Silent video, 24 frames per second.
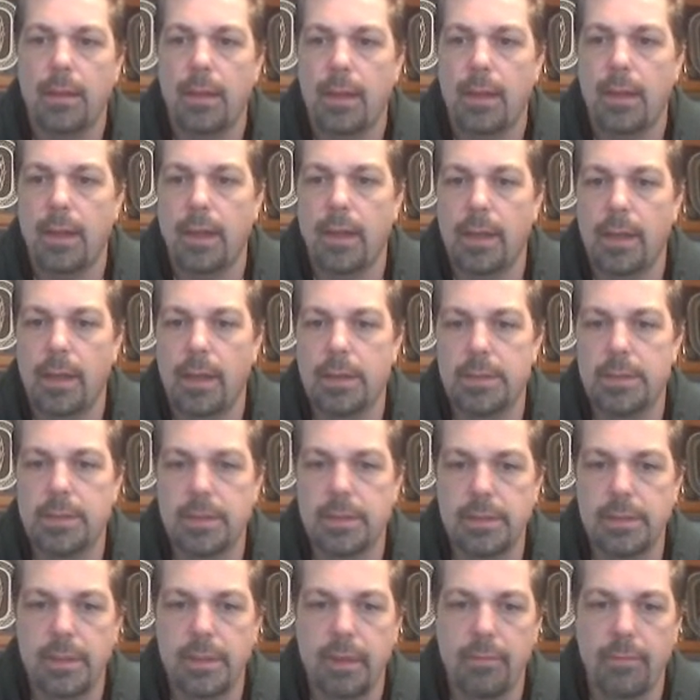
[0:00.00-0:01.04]
and I
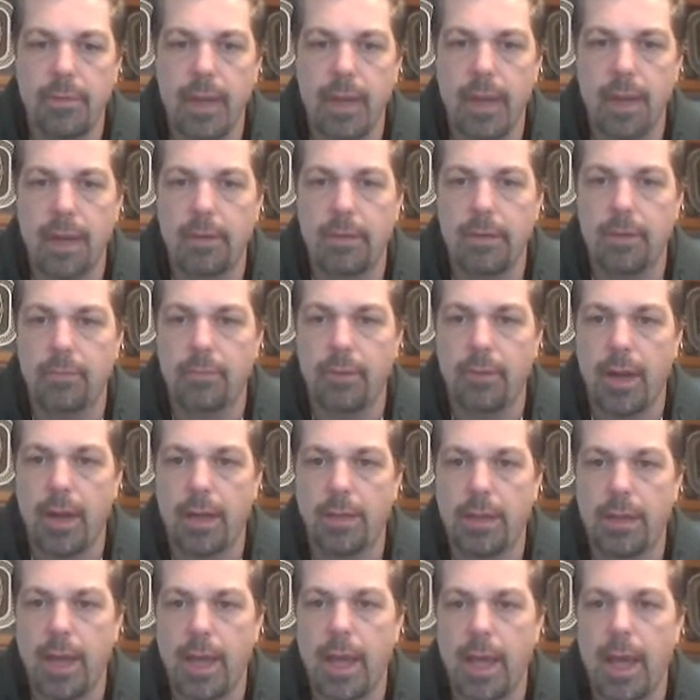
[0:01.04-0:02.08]
discovered how to
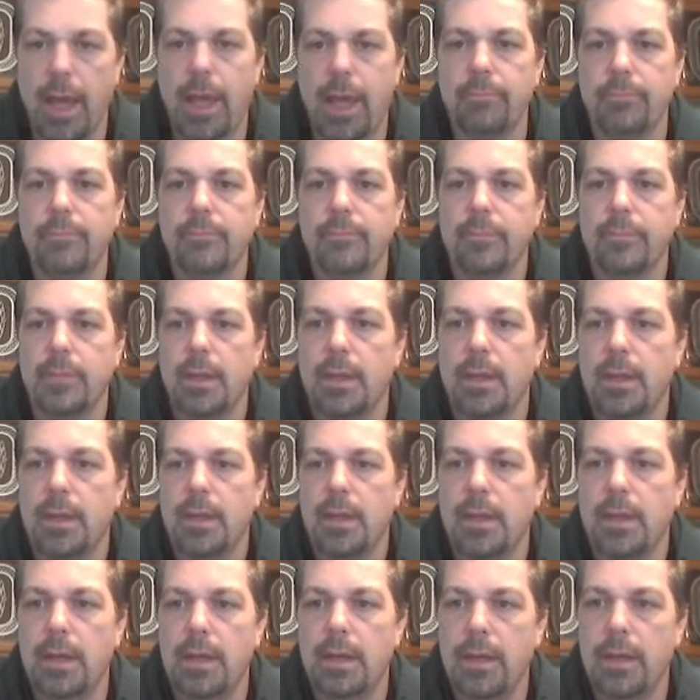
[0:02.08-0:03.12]
correct that.
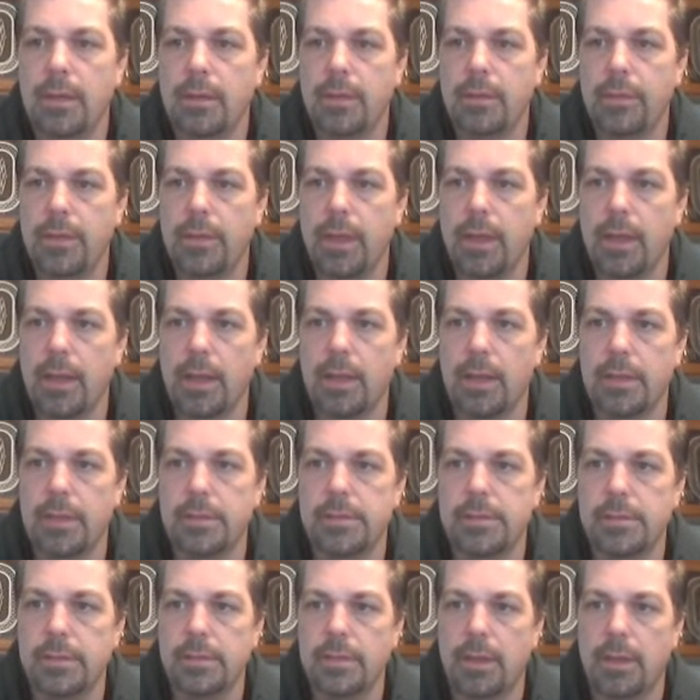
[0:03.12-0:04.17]
And the other thing
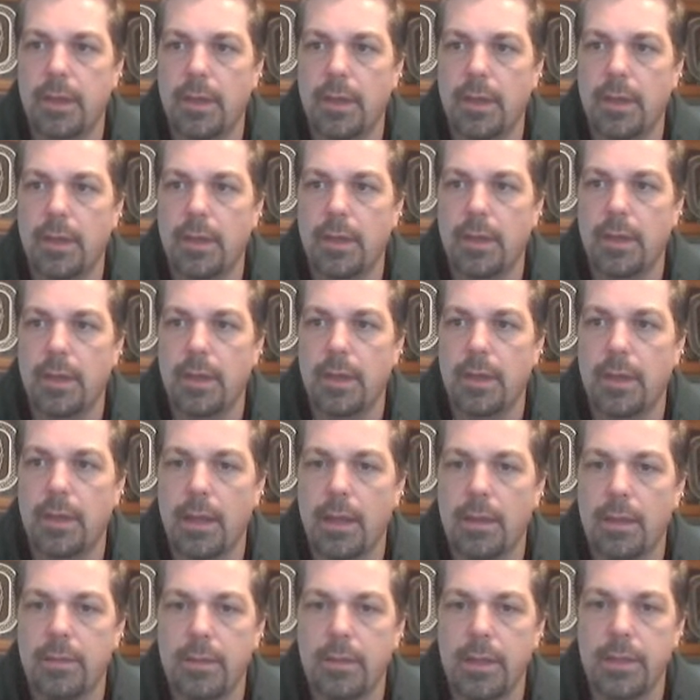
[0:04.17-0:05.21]
is,
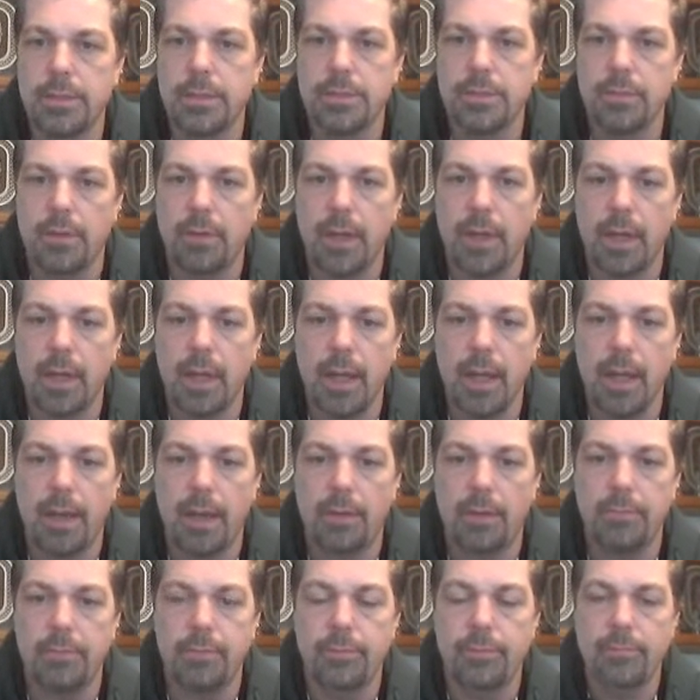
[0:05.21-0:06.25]
another issue I
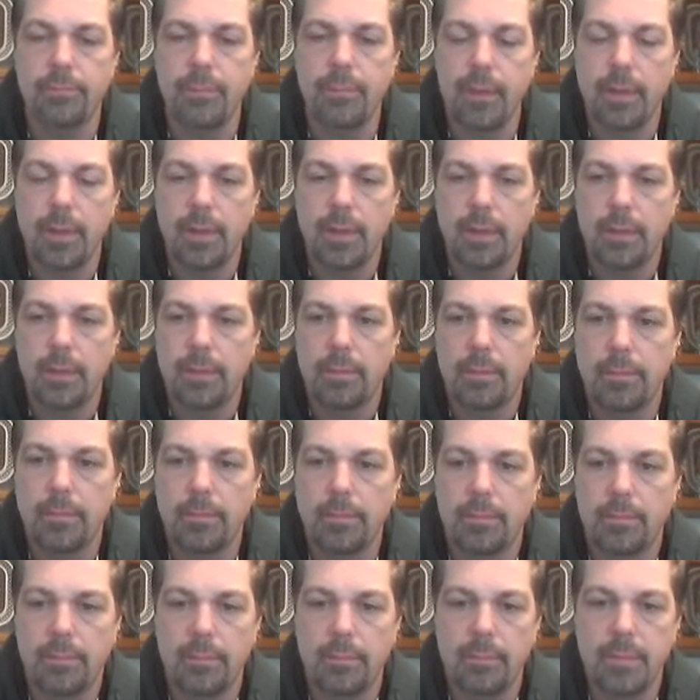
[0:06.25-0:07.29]
have,
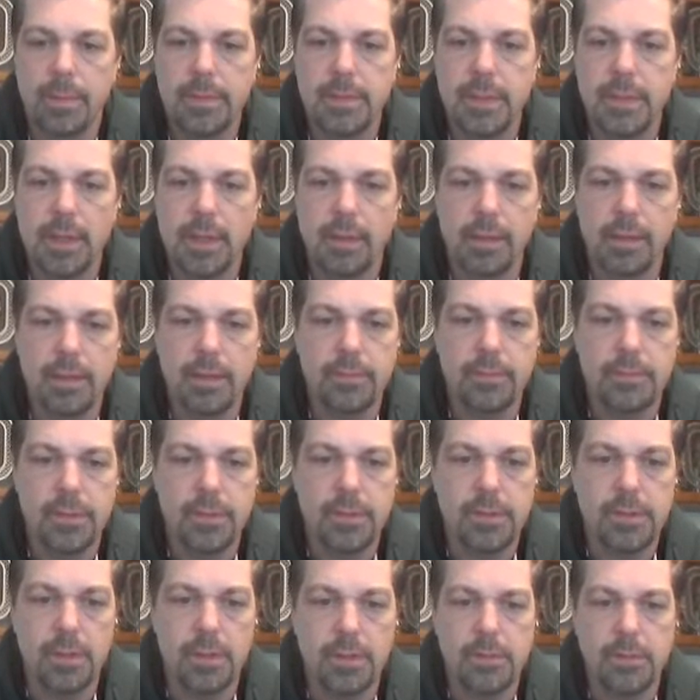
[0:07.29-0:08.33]
see how this
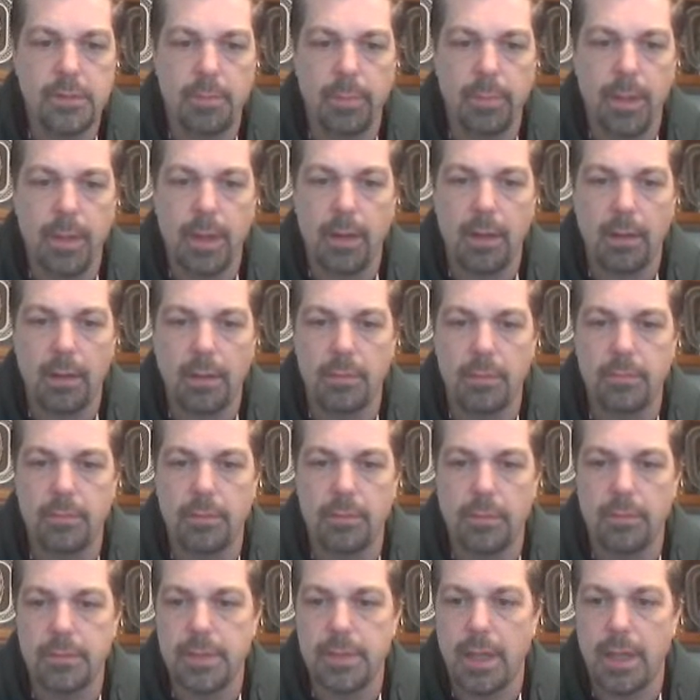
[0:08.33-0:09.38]
one shows the player
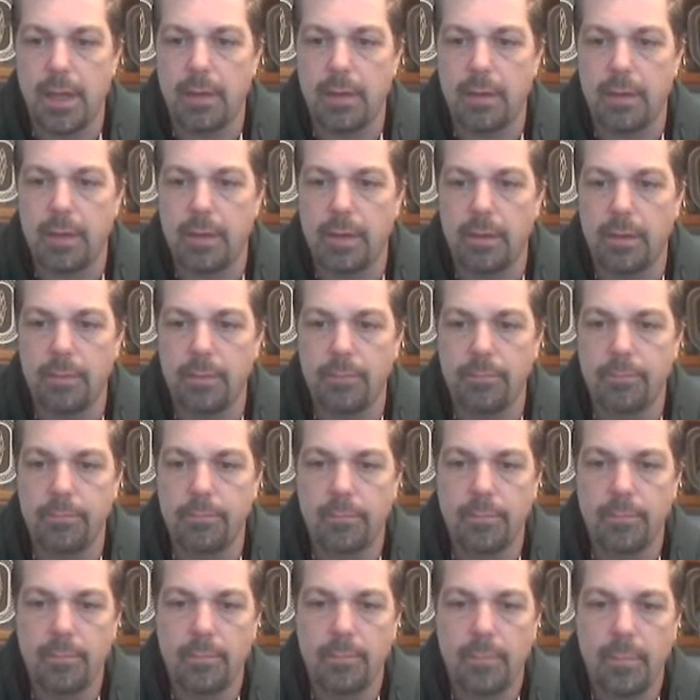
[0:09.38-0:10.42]
controls down here?
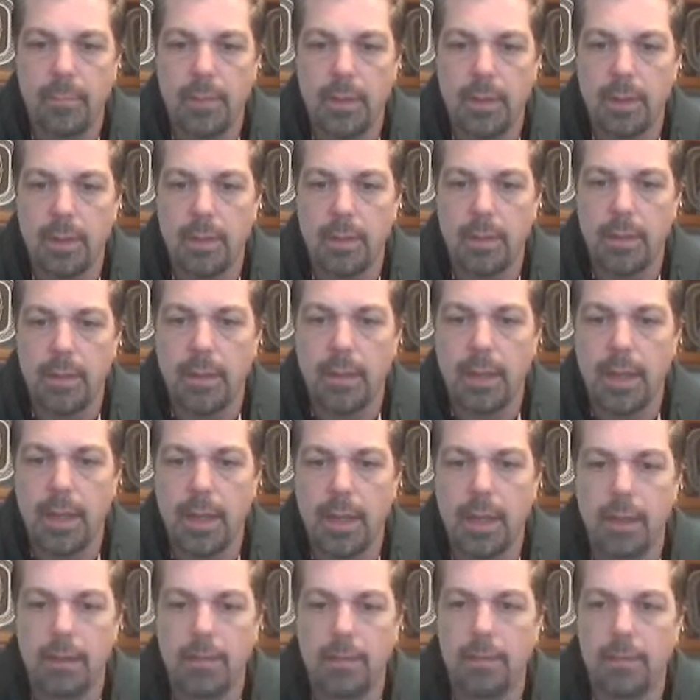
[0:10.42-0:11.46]

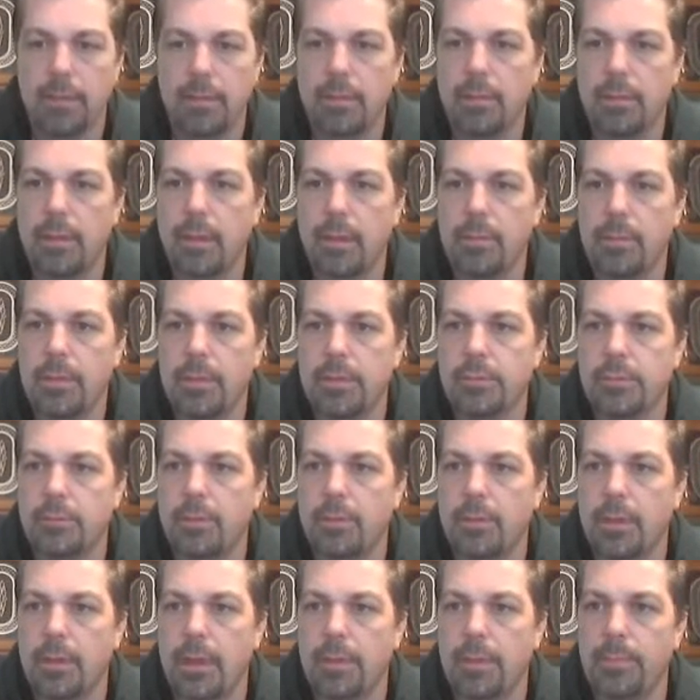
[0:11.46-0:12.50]
Okay, I'm going to
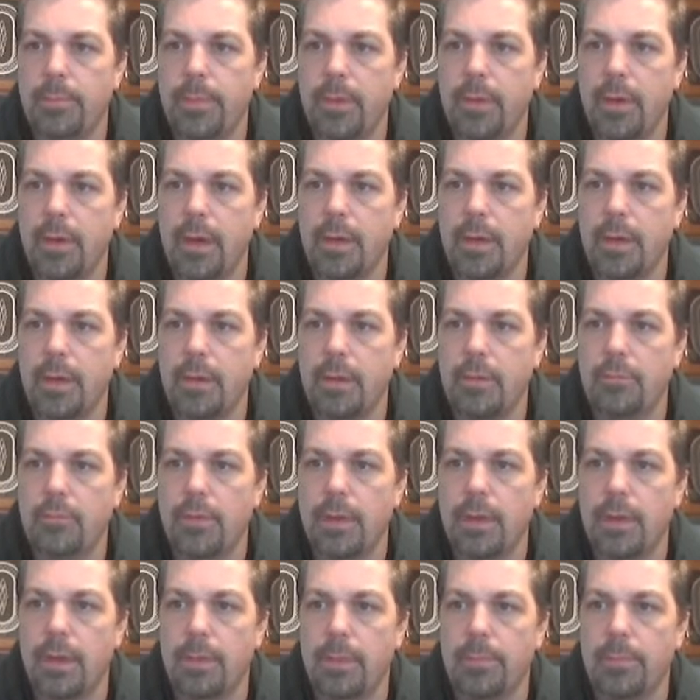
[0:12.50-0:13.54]
scroll up here. I loaded
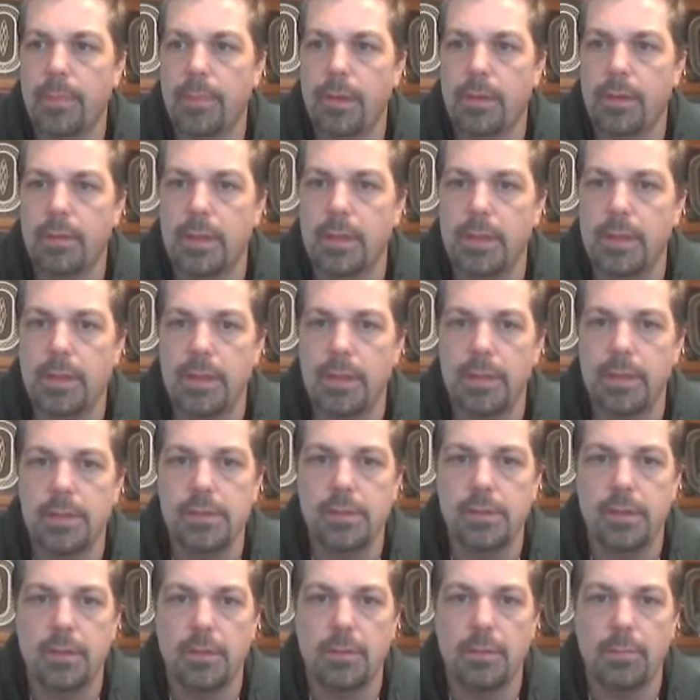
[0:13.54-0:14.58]
one here that didn't
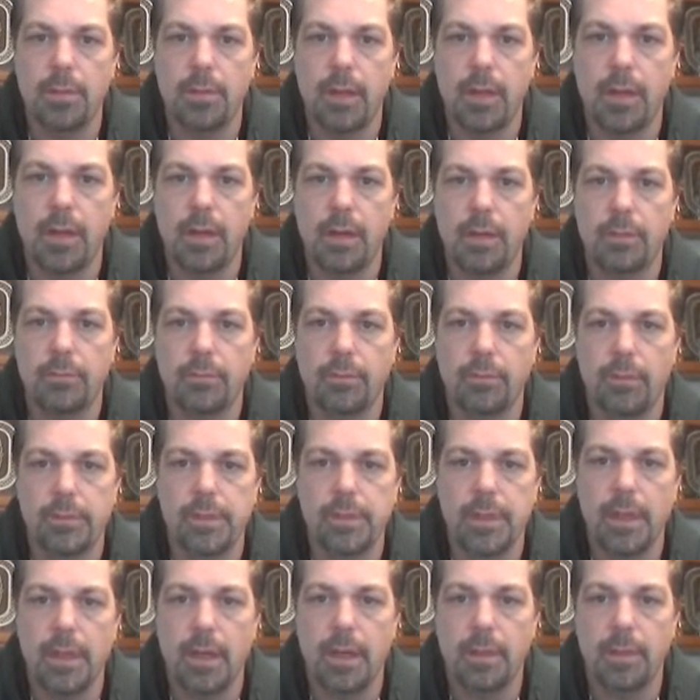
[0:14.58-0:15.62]
show the player
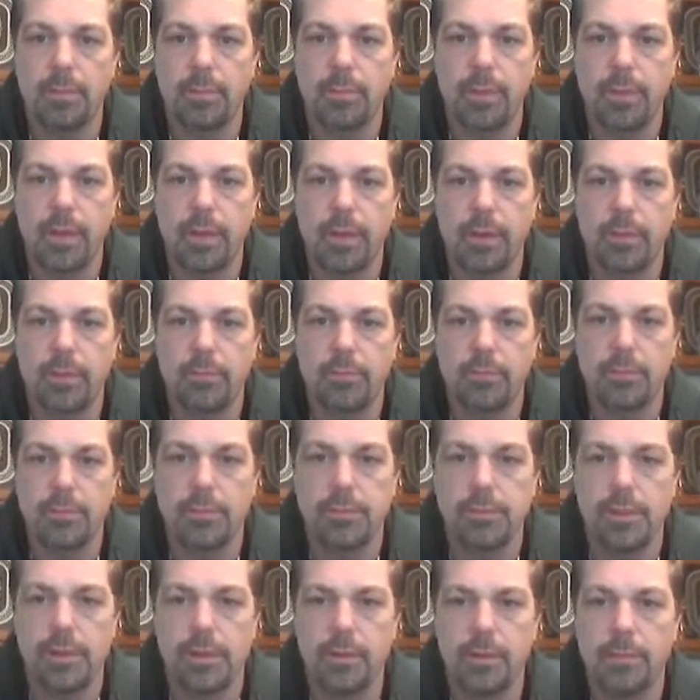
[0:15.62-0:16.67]
controls. See how the player
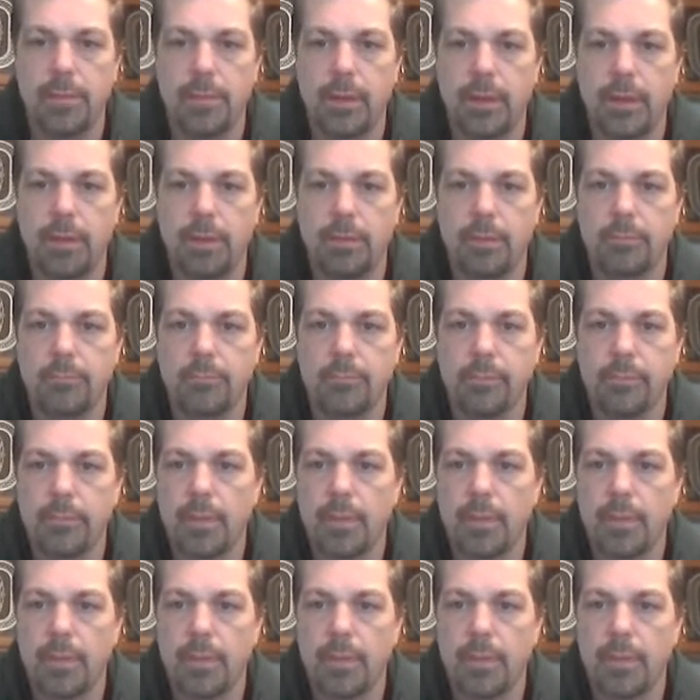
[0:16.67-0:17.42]
controls don't appear?